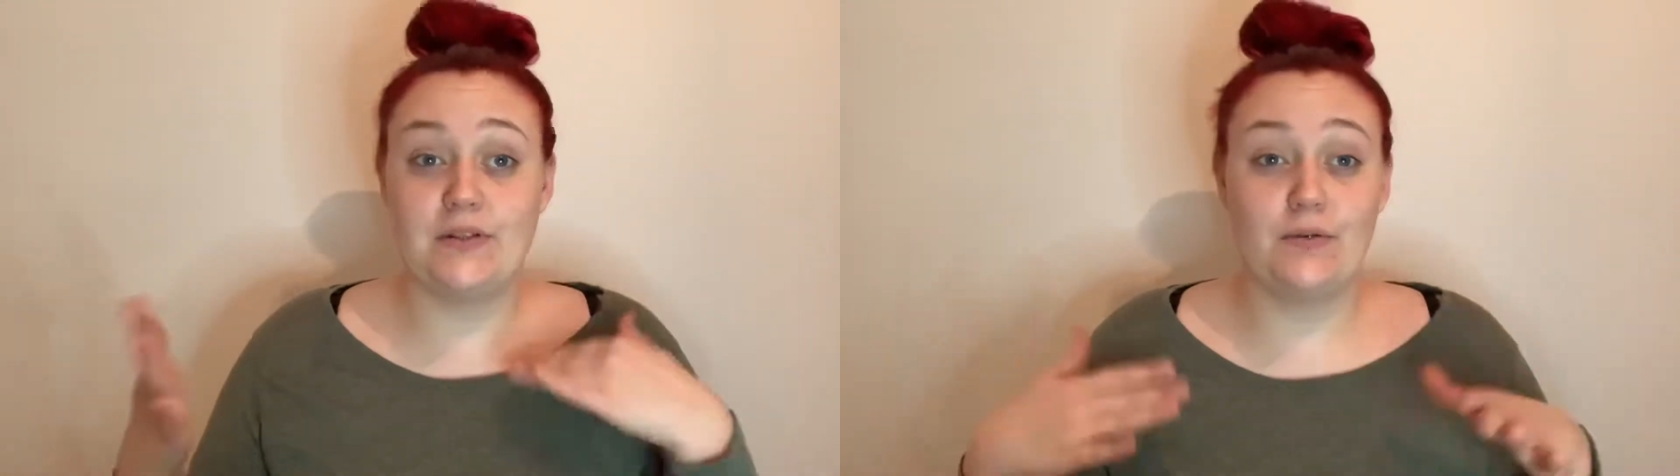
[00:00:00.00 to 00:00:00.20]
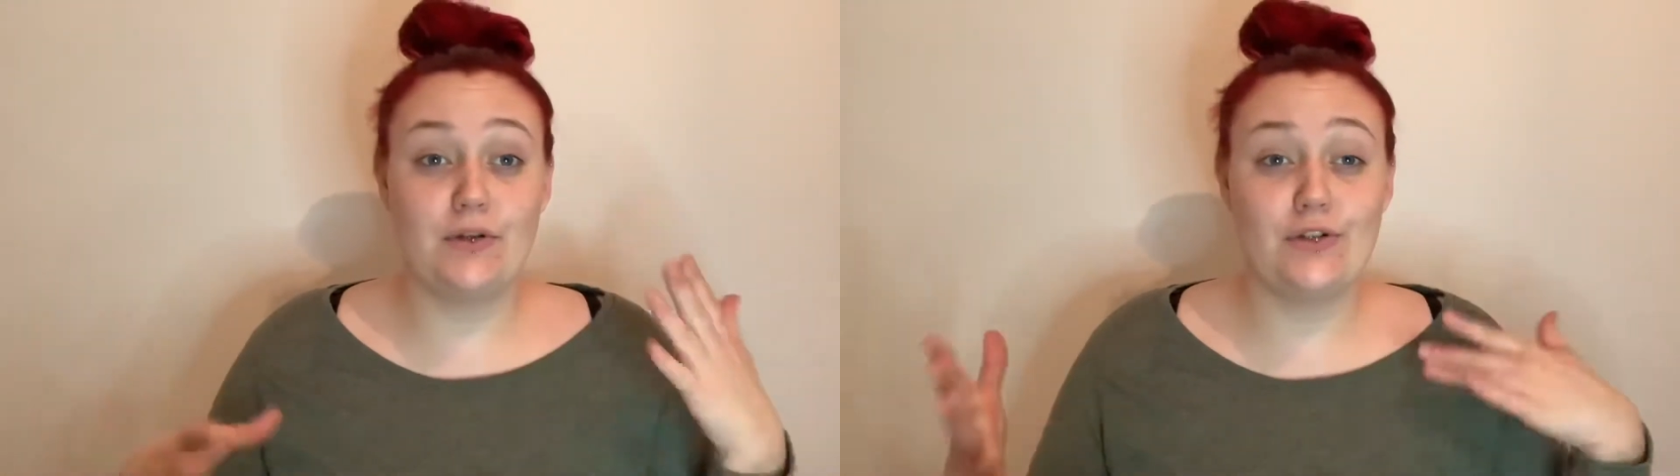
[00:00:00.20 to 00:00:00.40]
So
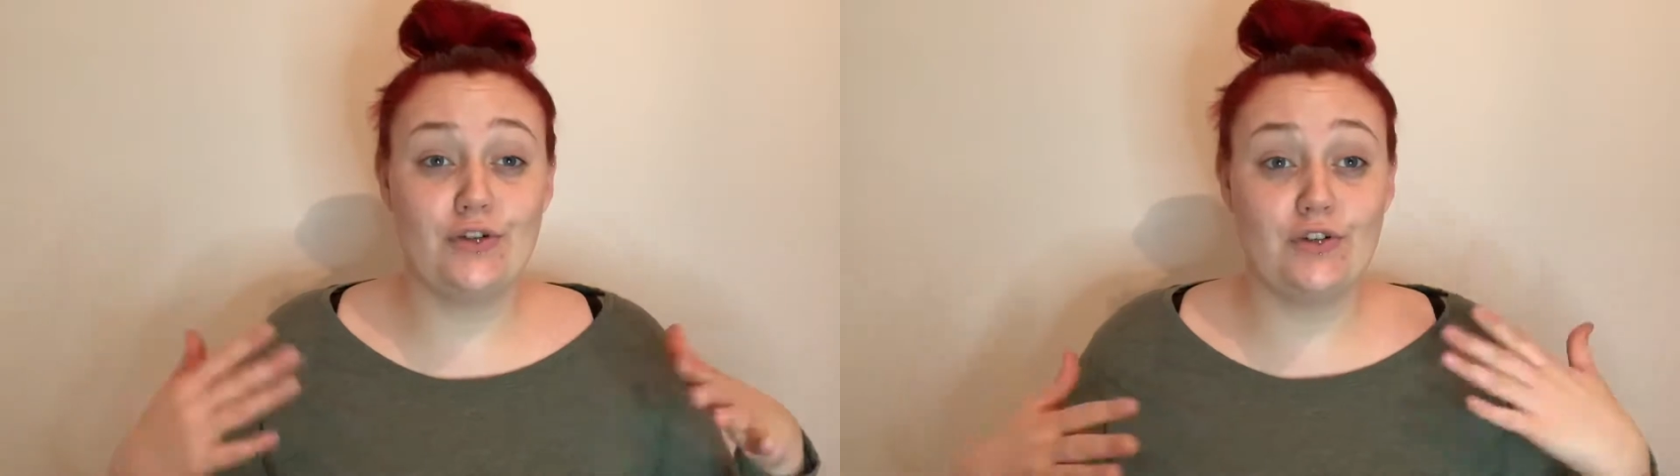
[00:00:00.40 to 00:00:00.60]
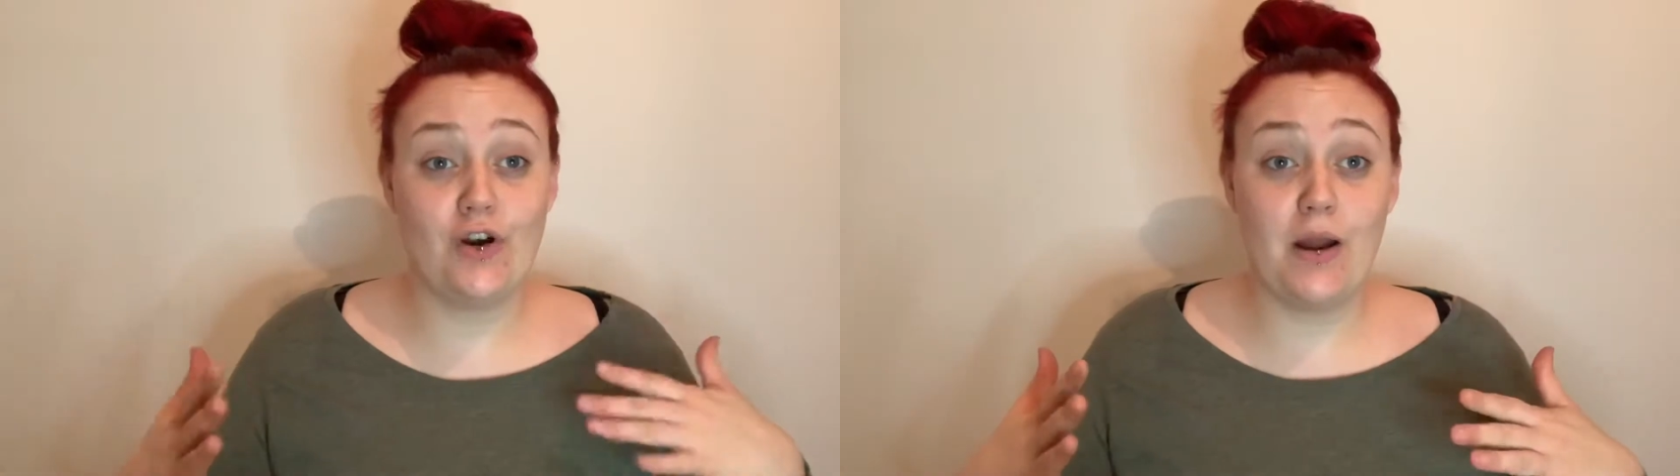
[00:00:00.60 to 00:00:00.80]
I'm going to
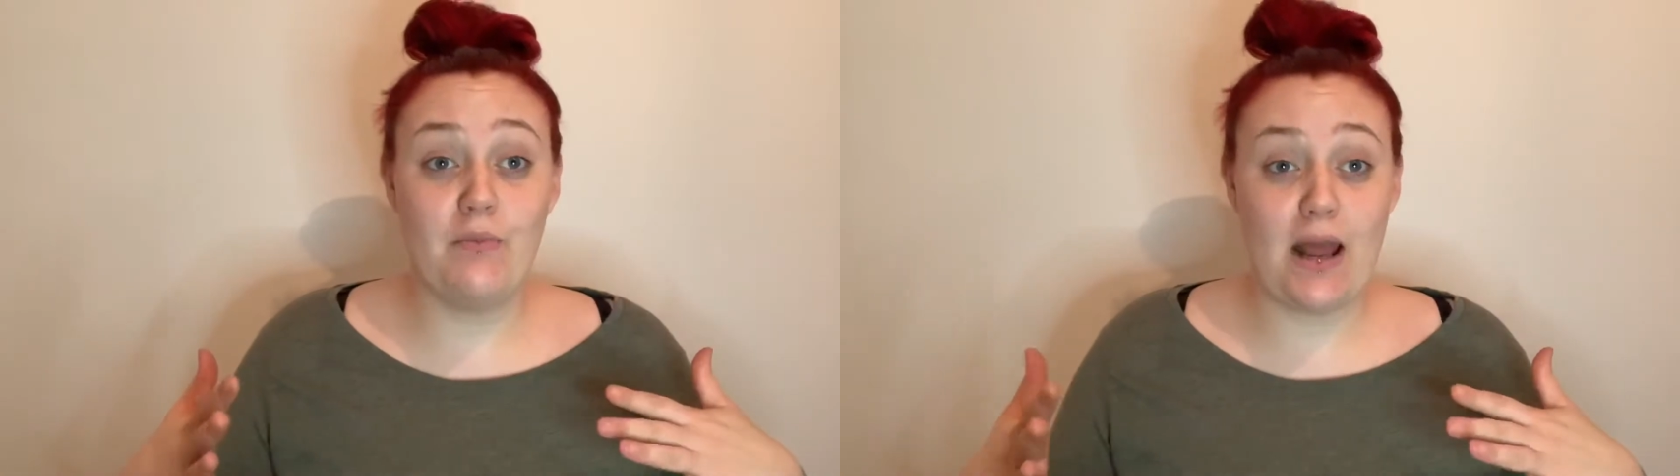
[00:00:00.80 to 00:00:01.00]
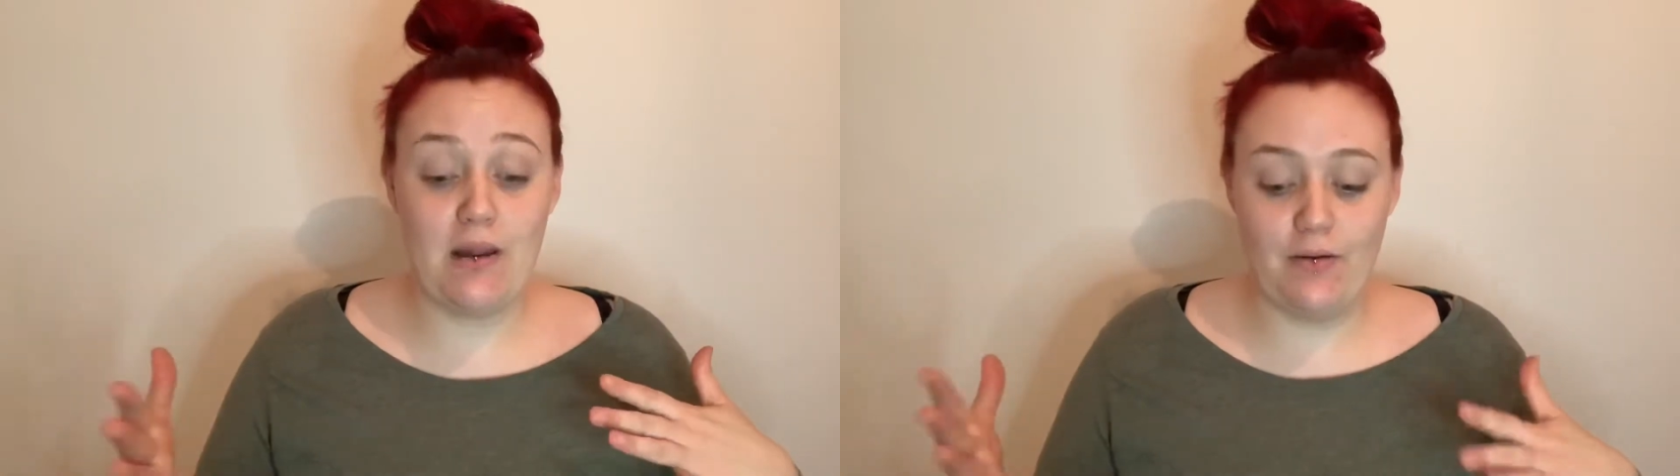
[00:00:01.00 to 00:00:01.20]
try and
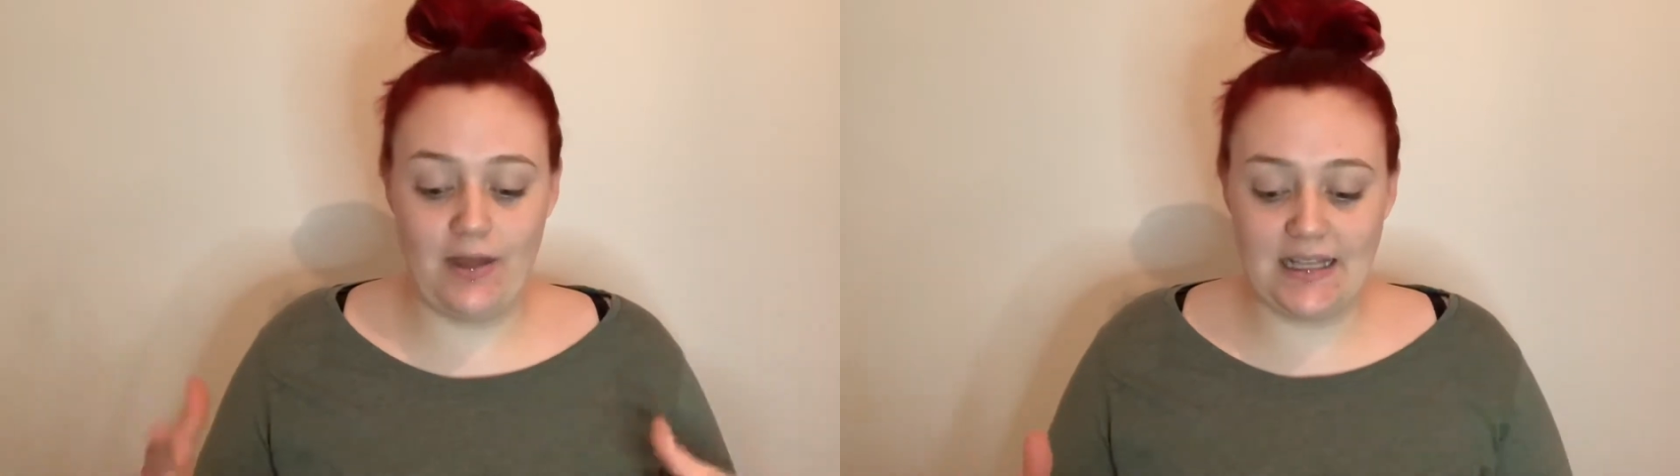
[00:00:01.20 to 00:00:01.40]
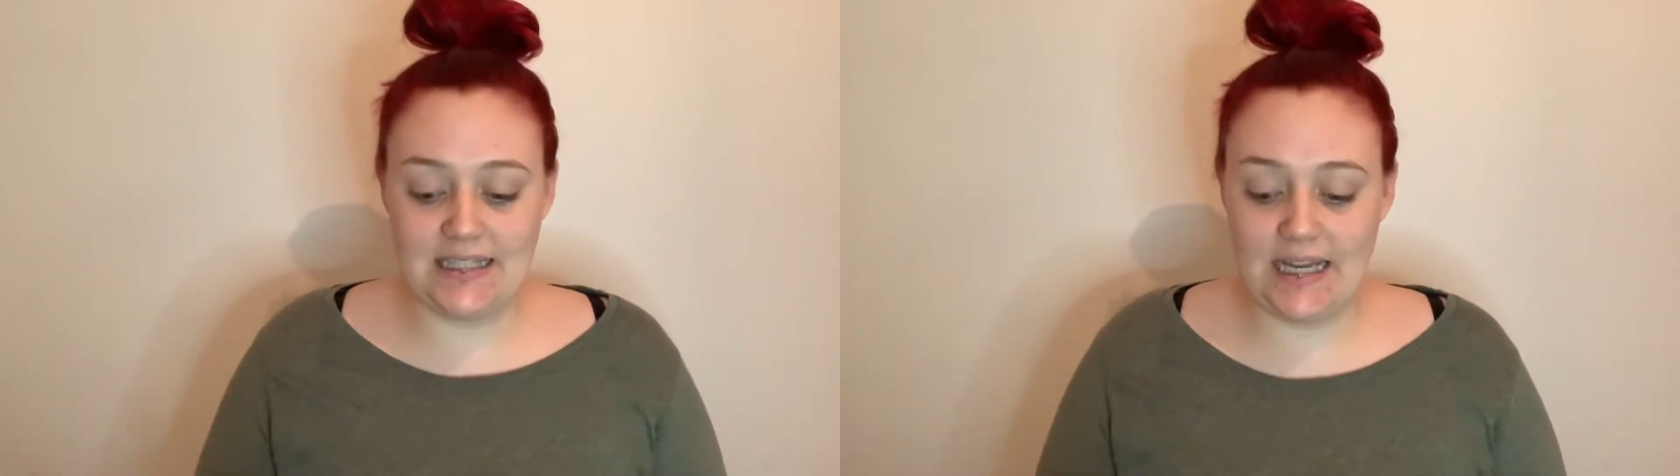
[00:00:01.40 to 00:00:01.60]
play with
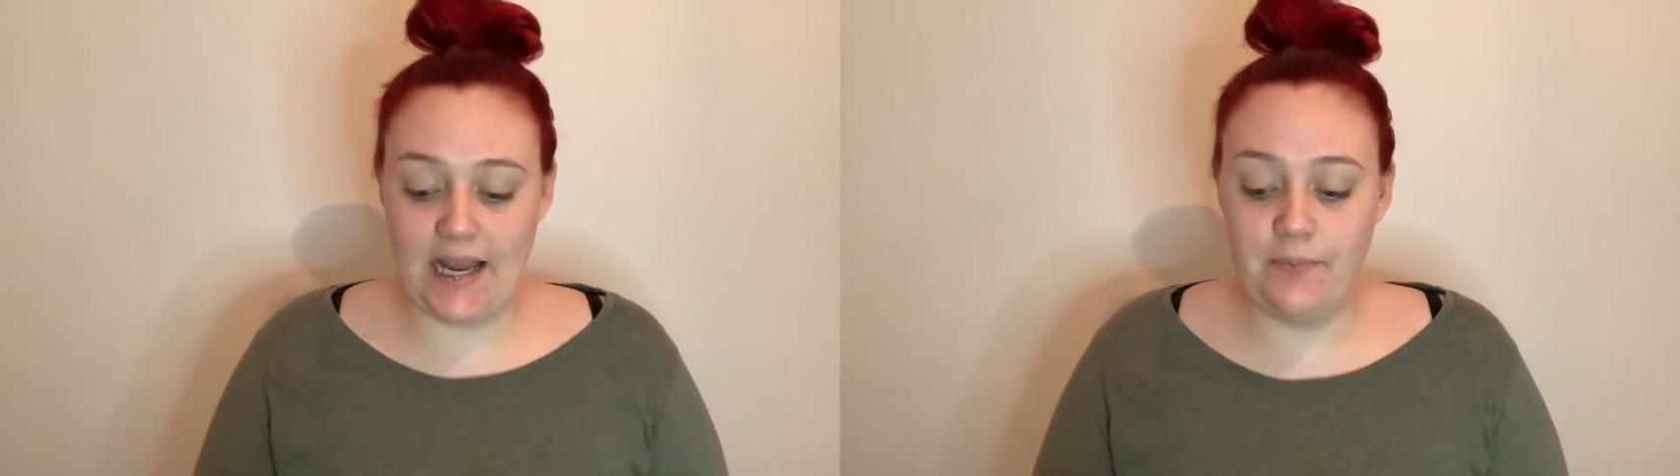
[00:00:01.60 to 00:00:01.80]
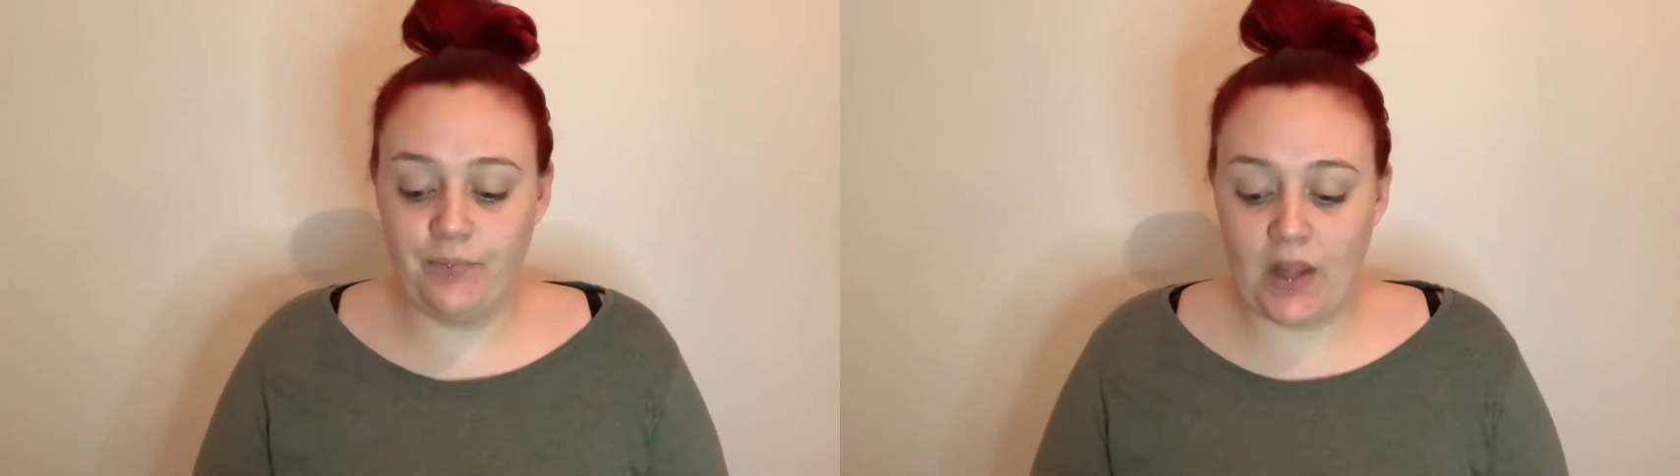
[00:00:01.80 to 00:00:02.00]
that today.